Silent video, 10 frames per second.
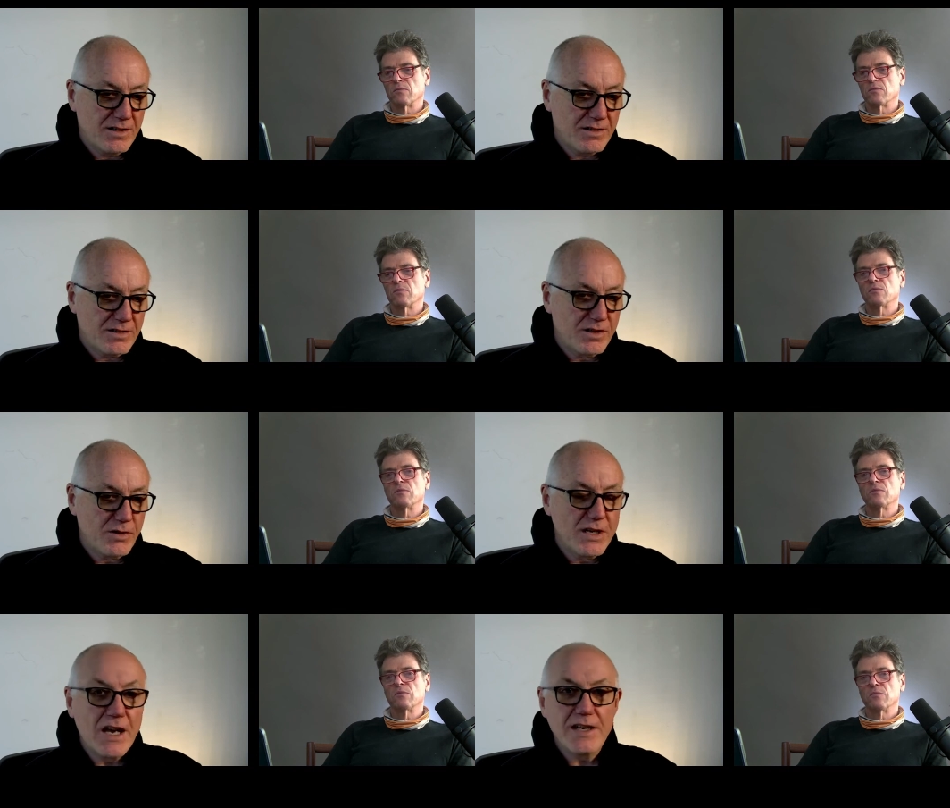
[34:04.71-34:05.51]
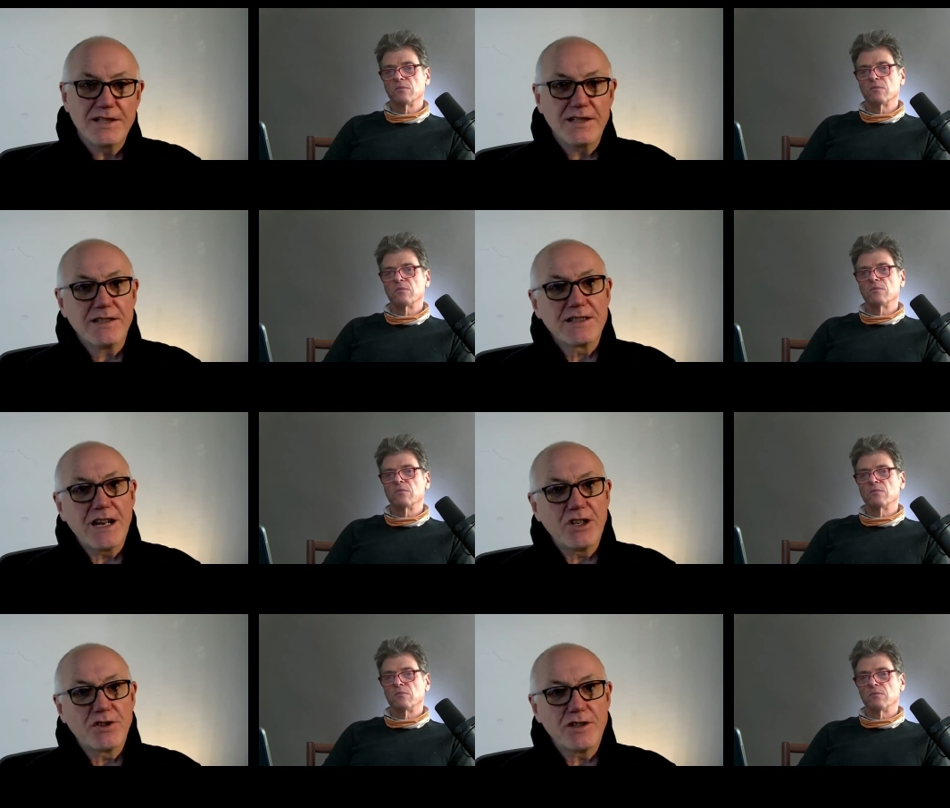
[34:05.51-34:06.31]
Speaker 1: to 19th
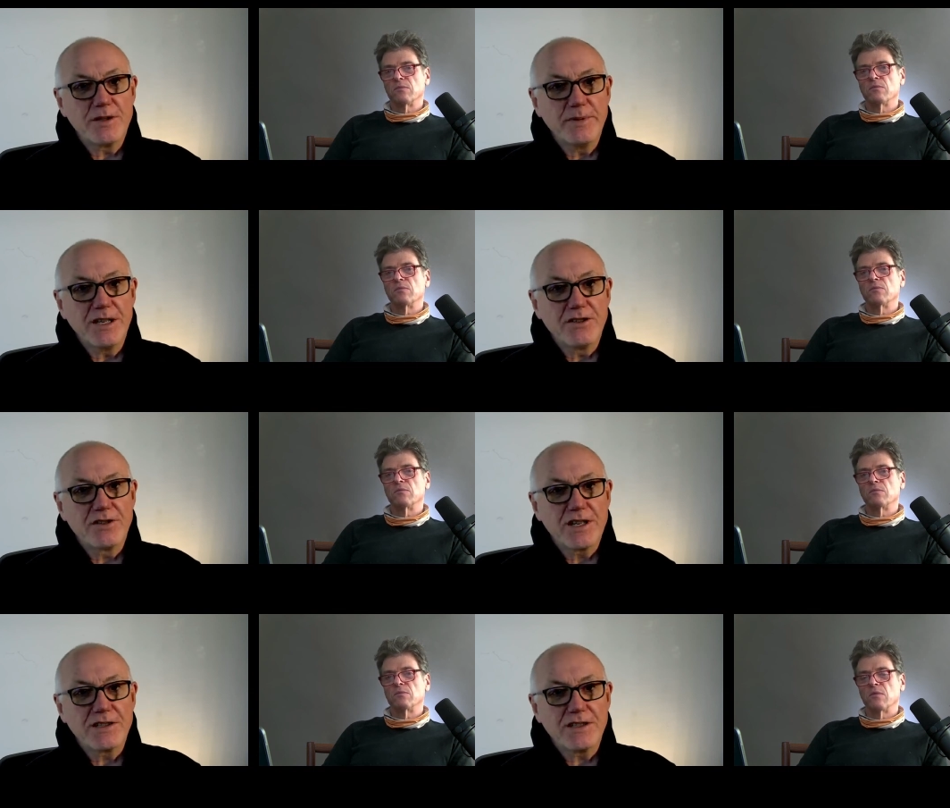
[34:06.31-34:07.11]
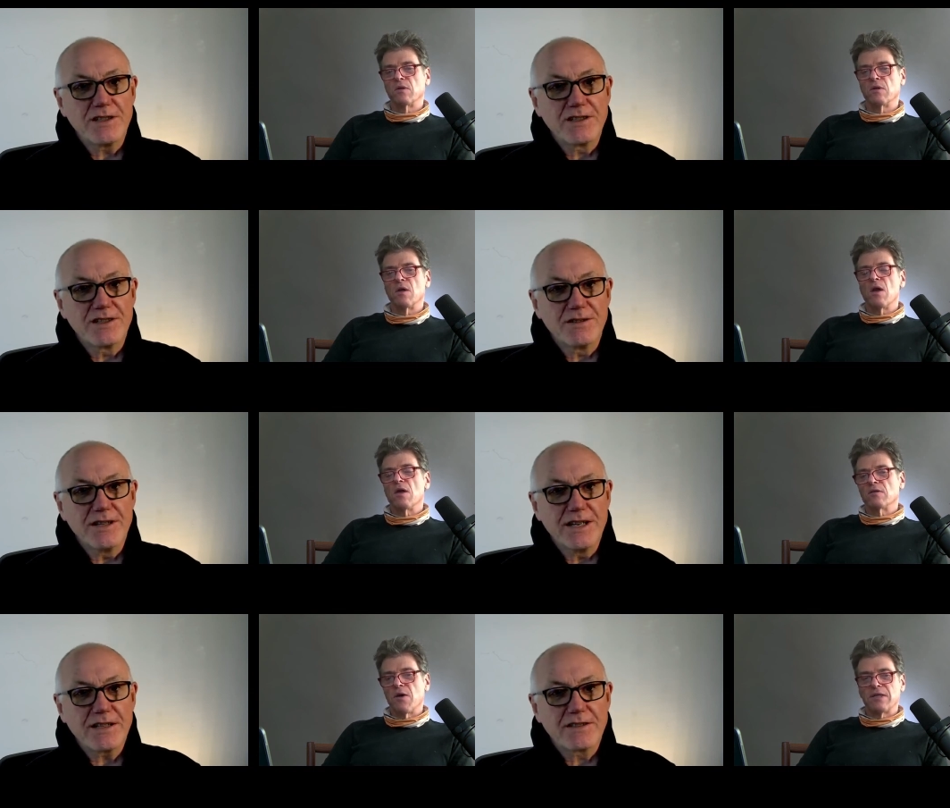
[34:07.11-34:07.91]
century to be interesting. it's to like
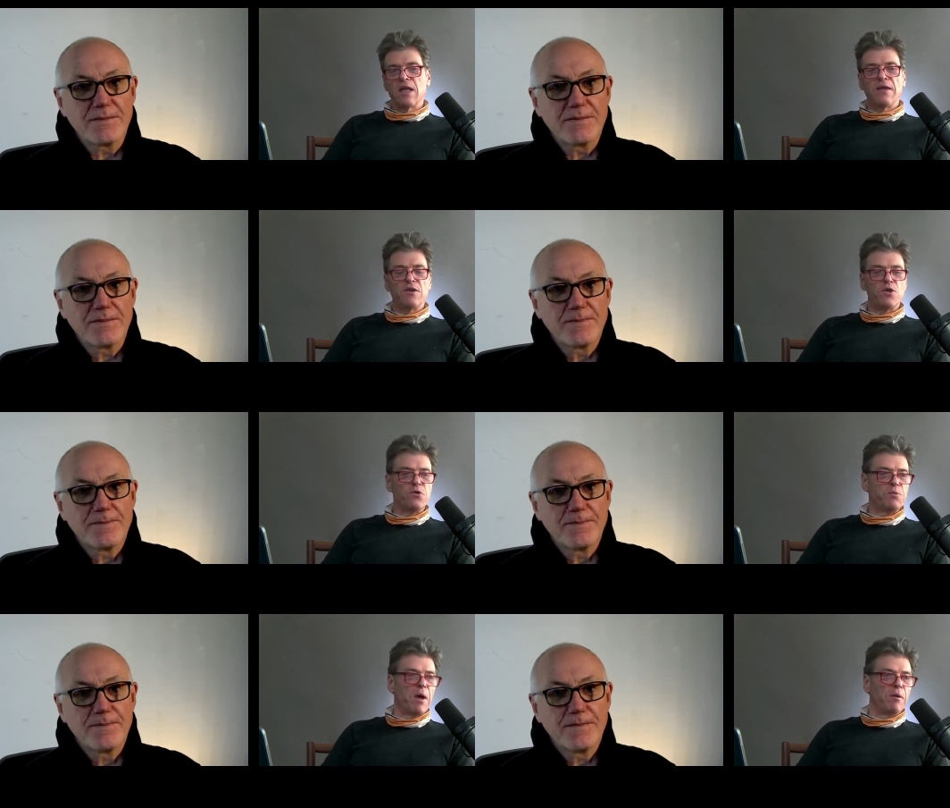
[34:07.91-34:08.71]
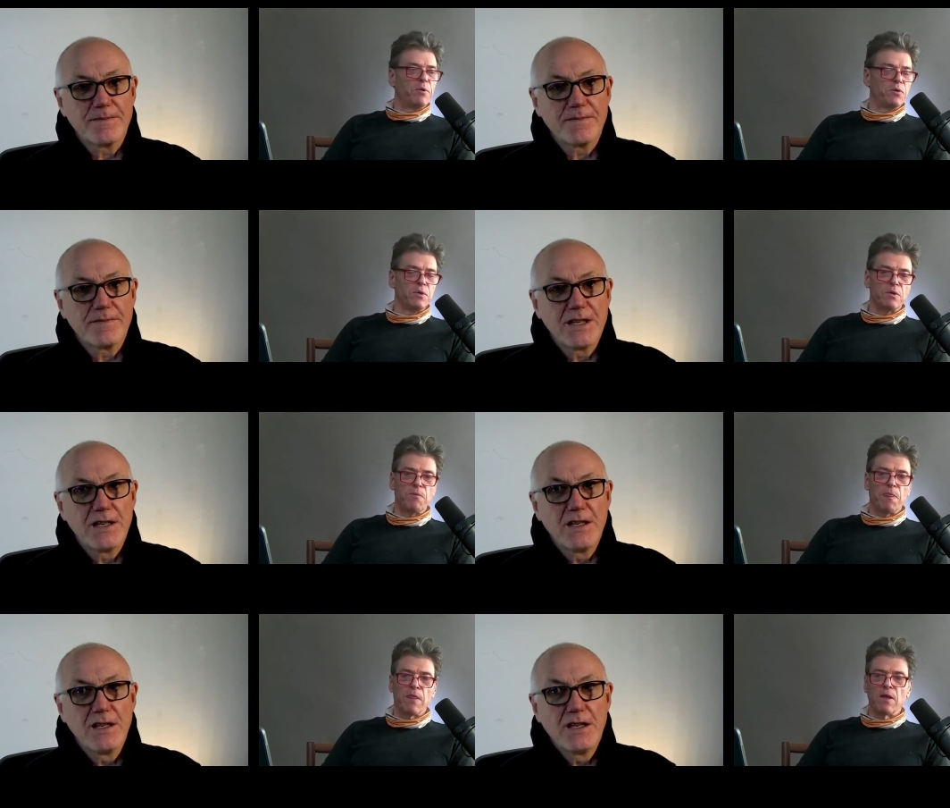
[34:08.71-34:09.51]
the
Speaker 2: newspapers.
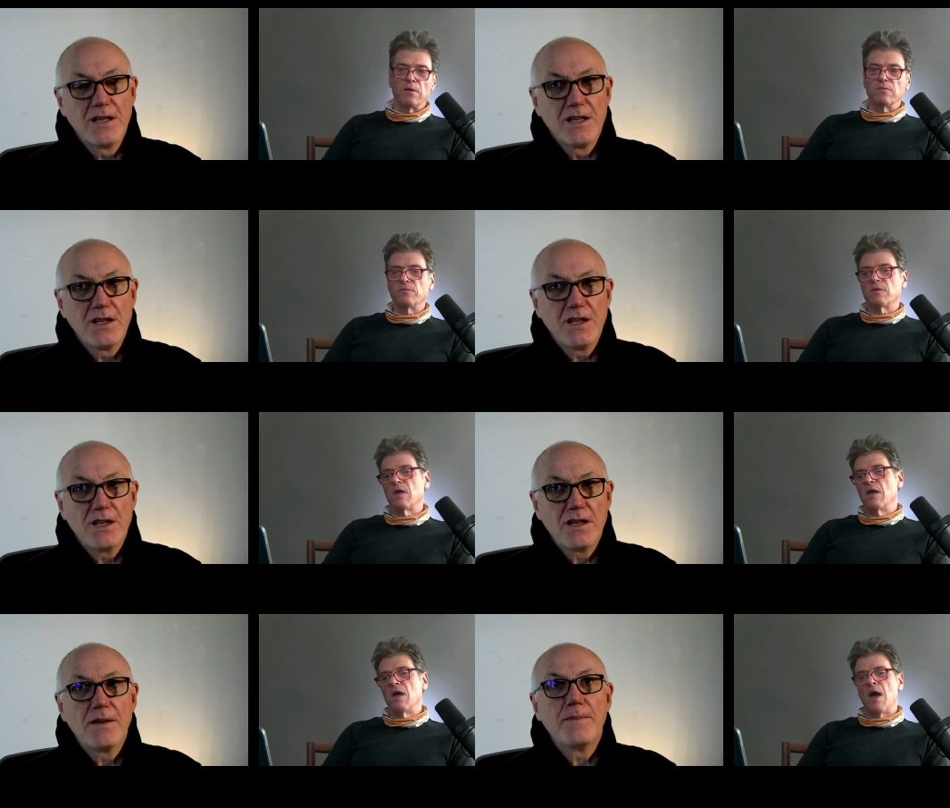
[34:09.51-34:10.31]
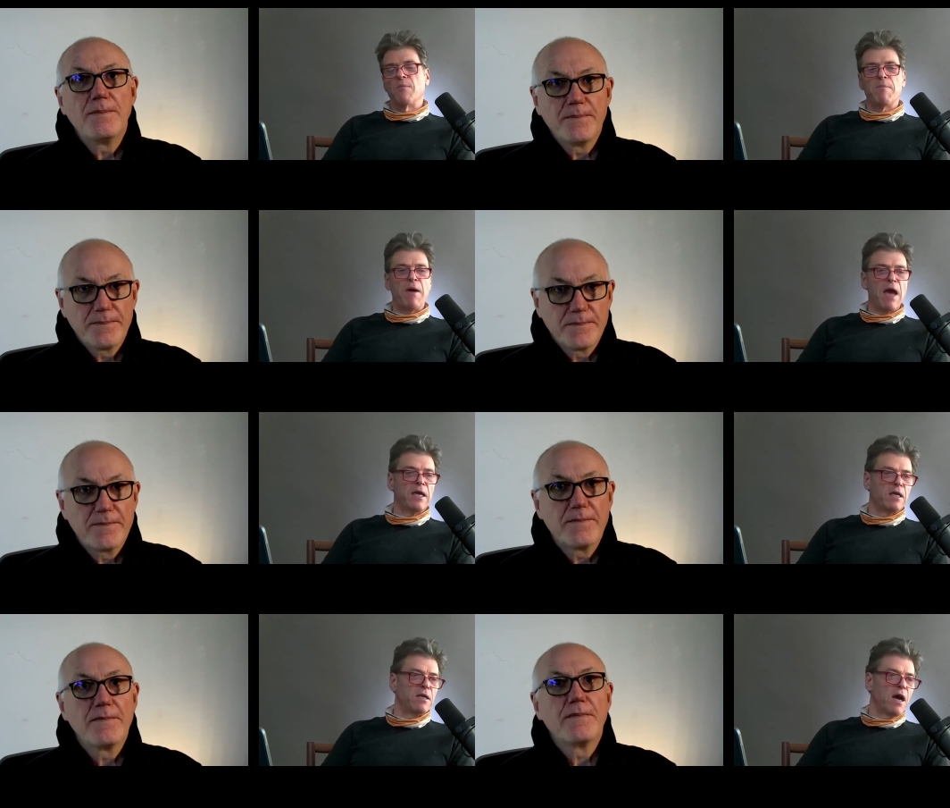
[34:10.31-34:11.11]
Yeah, and we're back in
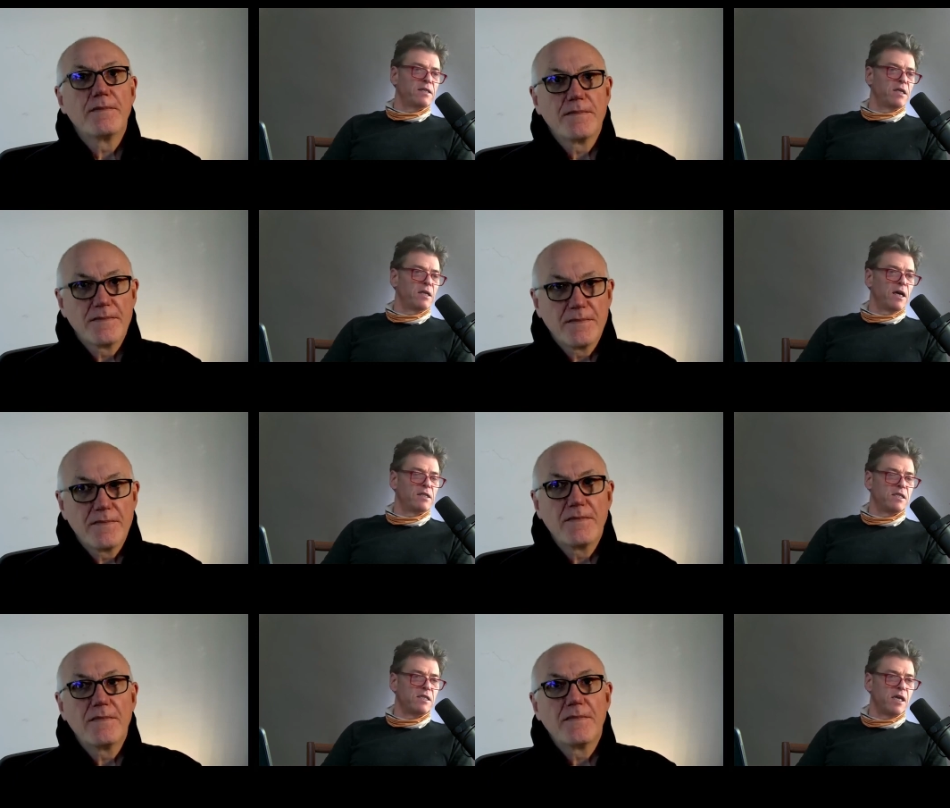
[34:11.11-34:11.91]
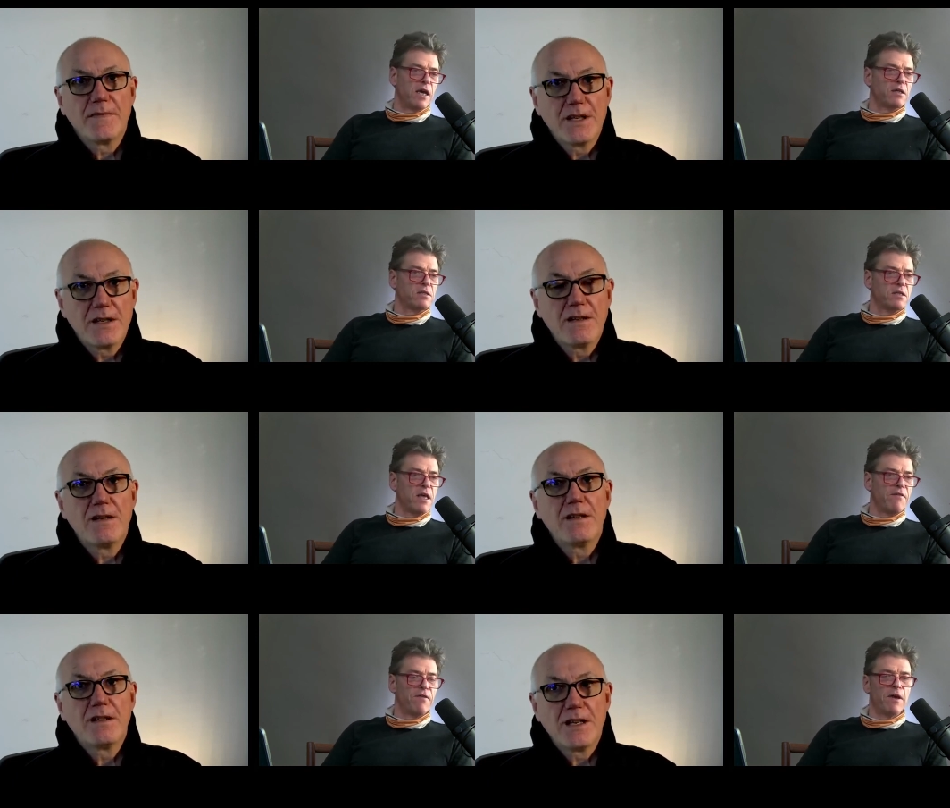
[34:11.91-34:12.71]
1996. Is that fair?
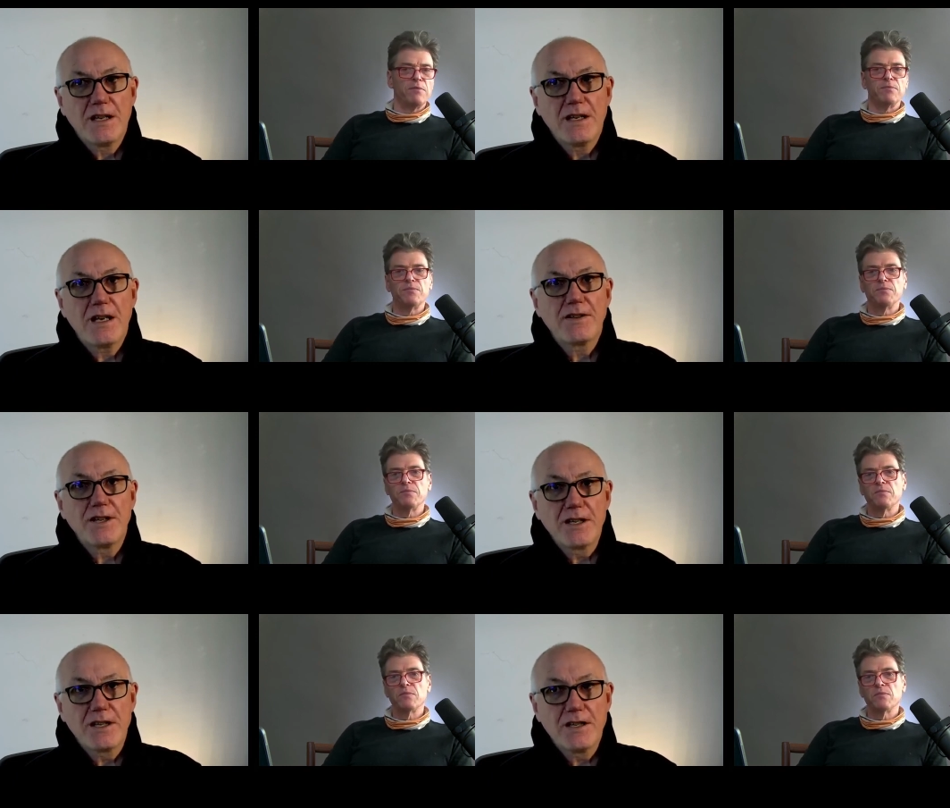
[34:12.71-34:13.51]
Speaker 1: It, I think it